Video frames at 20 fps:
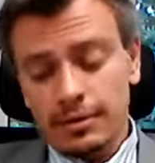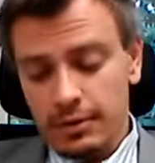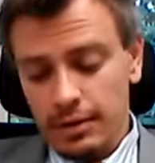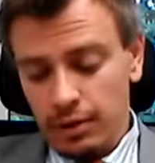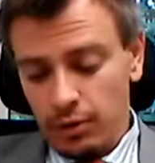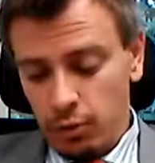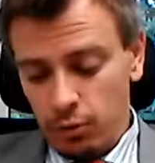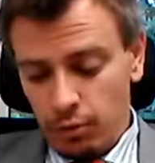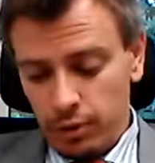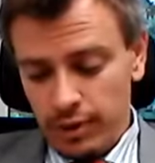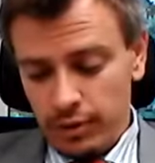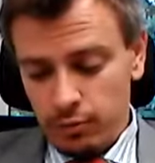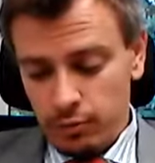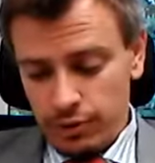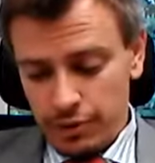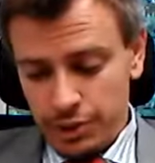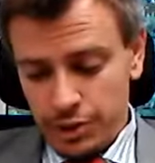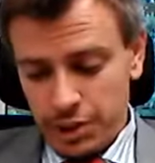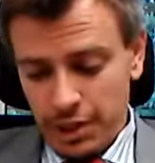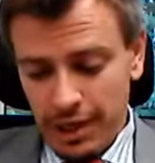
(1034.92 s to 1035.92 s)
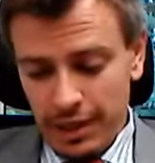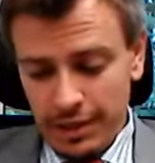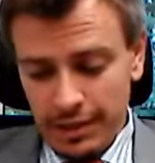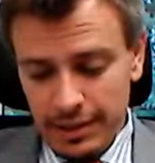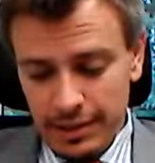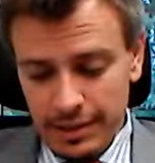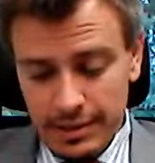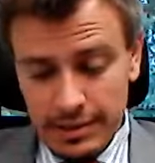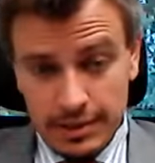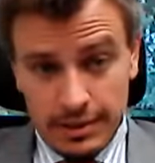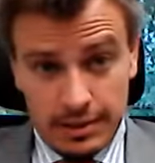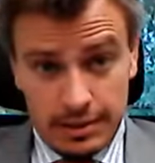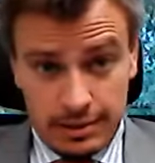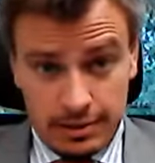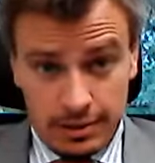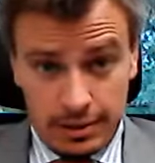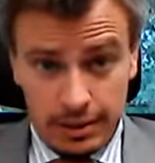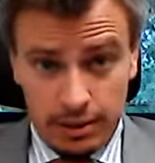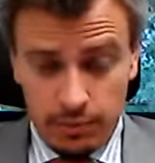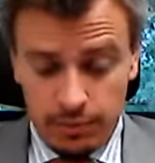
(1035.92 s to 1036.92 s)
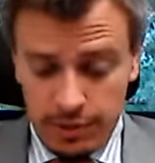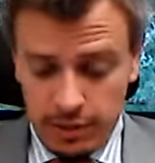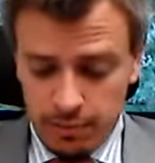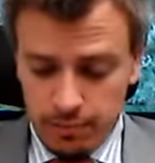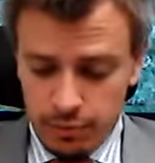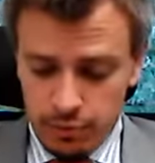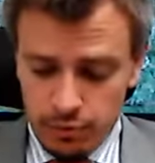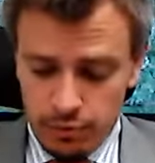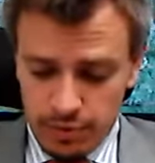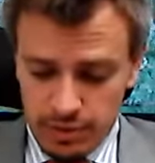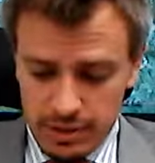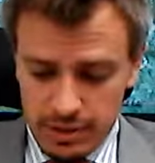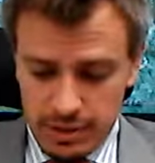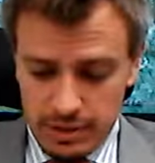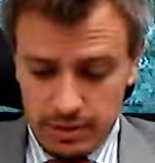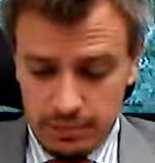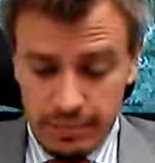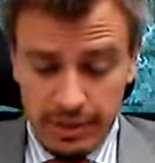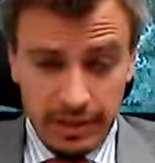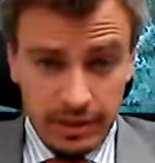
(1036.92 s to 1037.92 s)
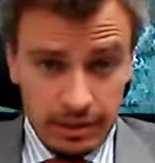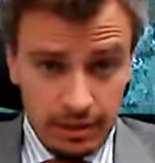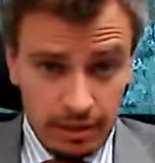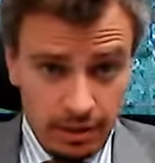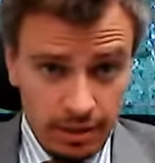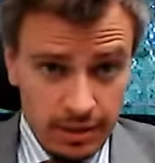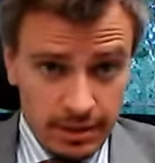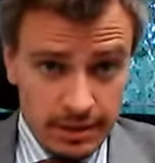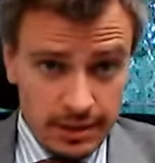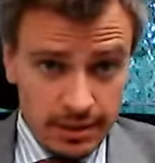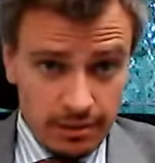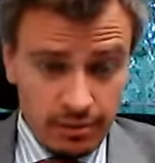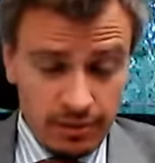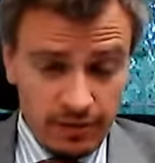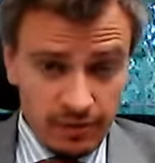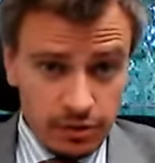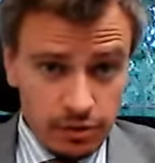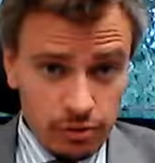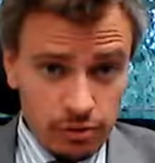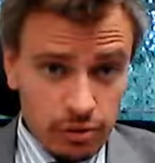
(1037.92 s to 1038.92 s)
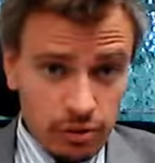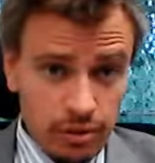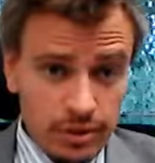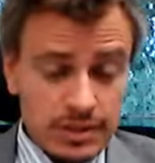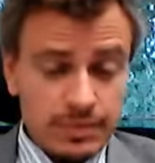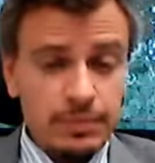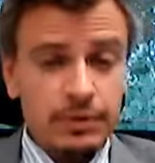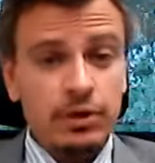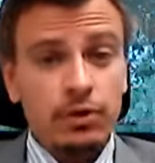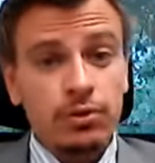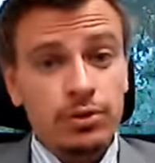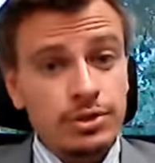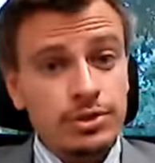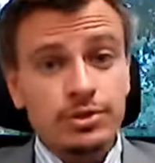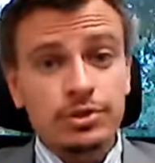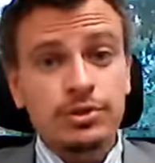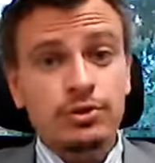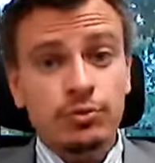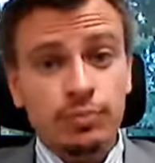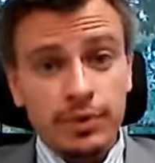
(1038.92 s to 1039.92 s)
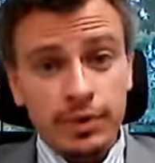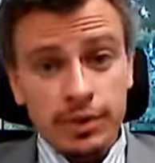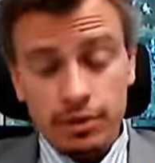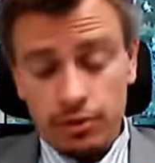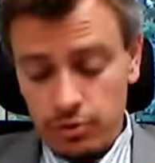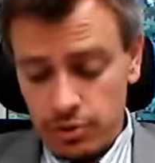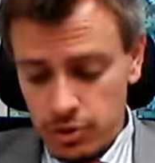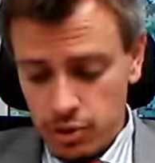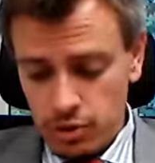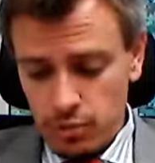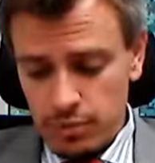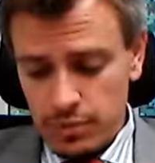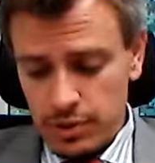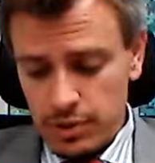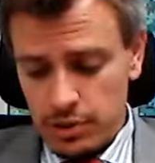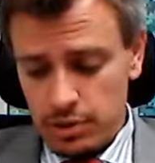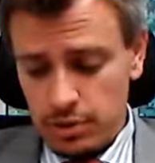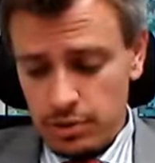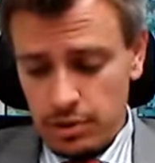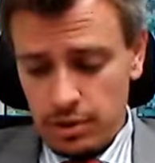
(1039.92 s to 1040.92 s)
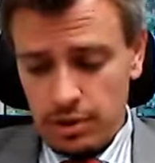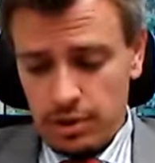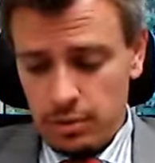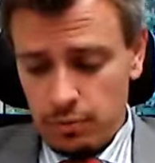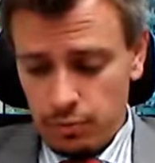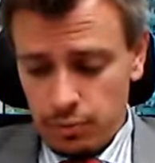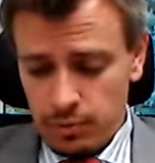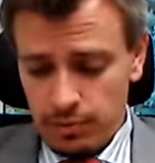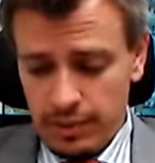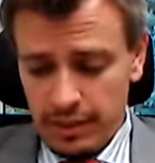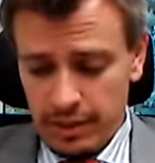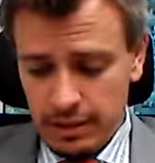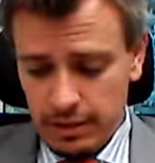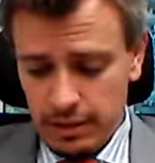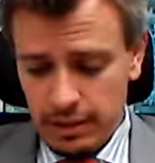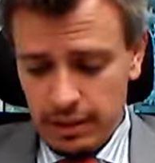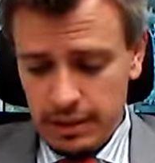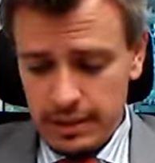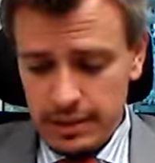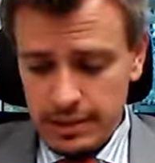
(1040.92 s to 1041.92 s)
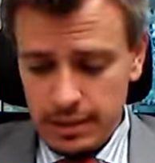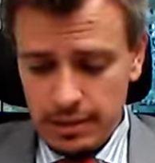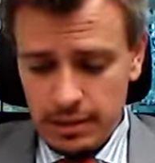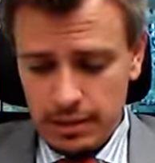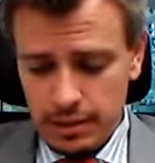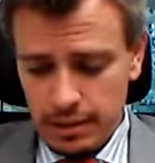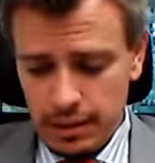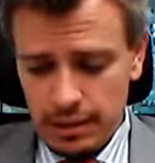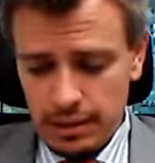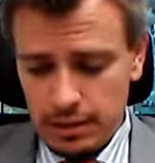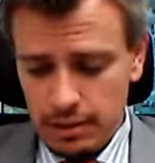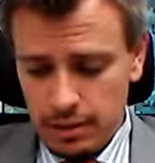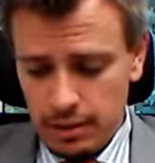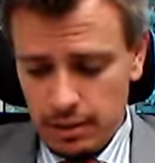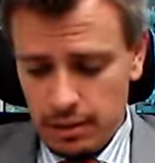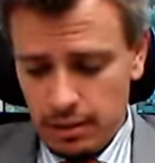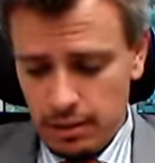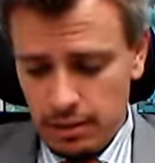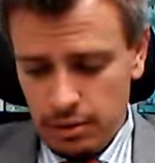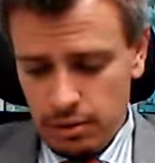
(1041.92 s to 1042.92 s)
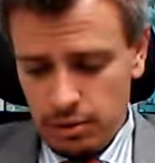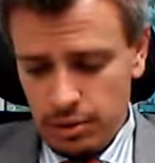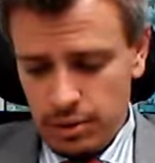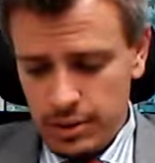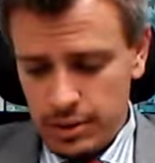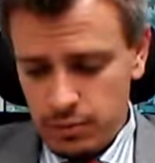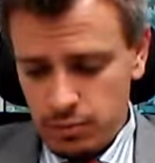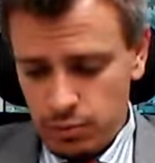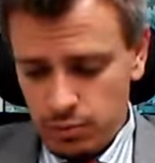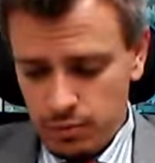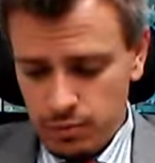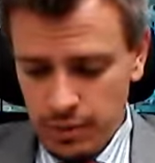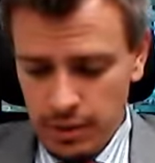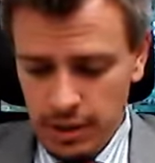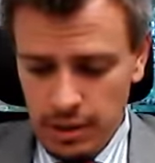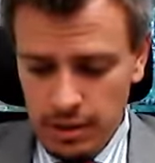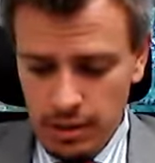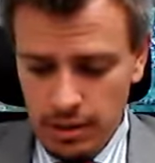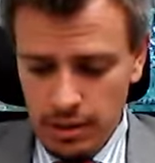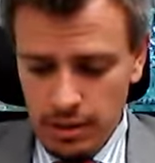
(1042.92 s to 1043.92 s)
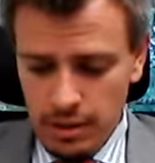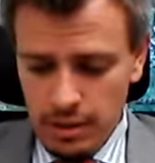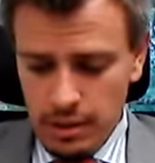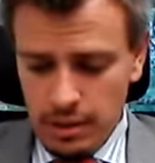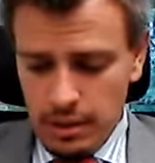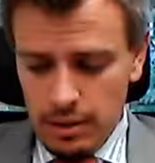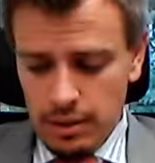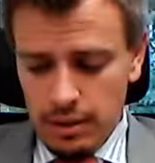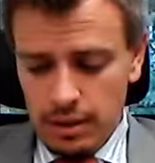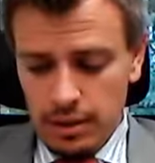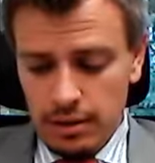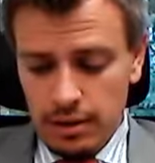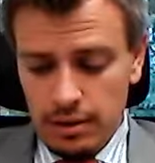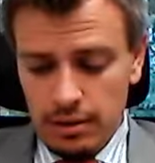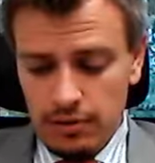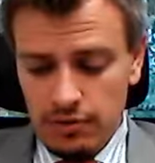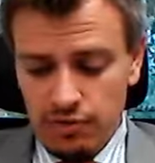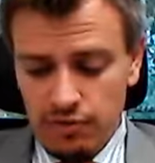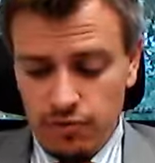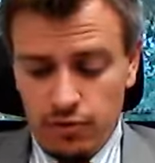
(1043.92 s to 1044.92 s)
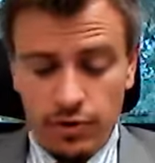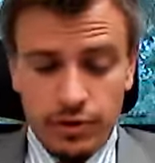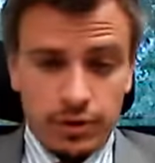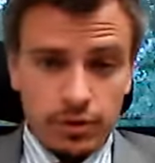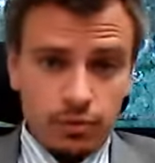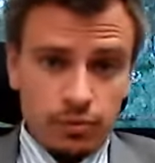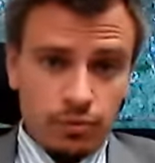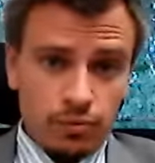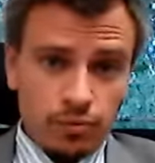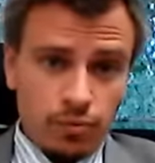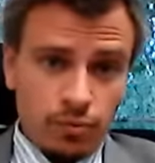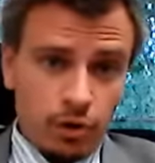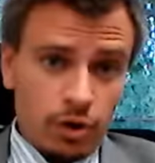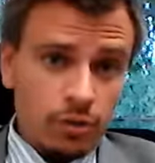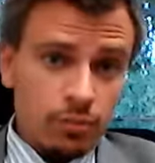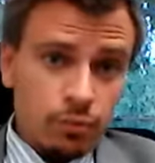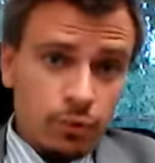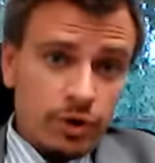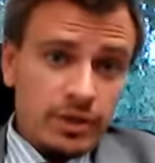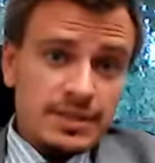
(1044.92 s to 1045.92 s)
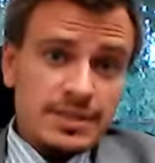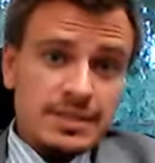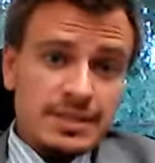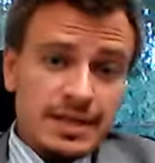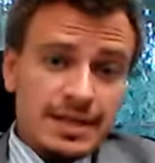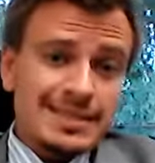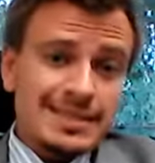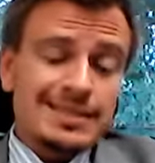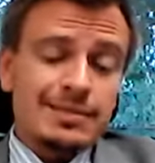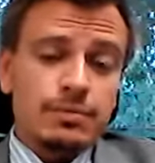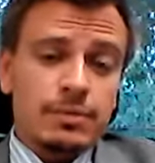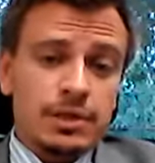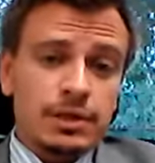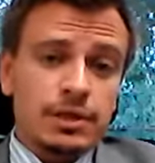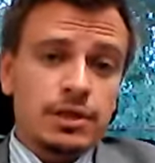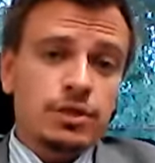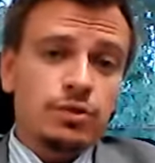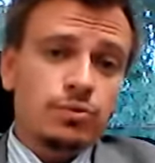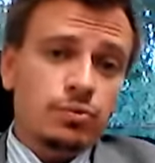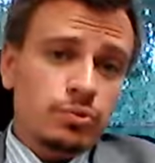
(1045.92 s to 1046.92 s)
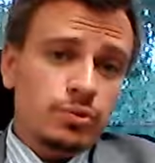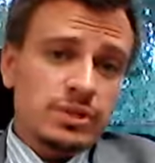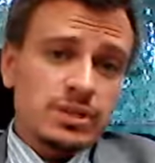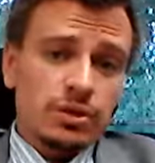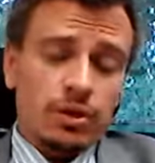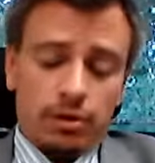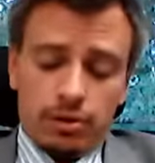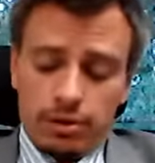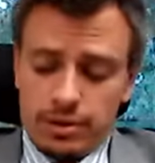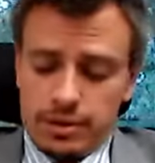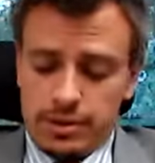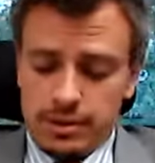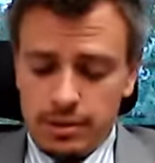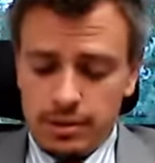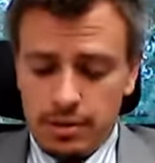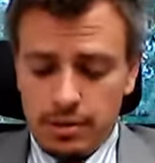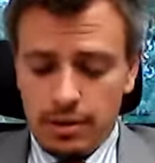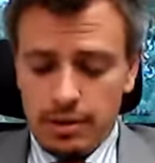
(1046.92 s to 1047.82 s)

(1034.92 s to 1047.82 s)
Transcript: not only would Chinese aluminium producers make a loss, a revenue loss, but also European consumers would make a loss, and that loss would be 31.6 million US dollars.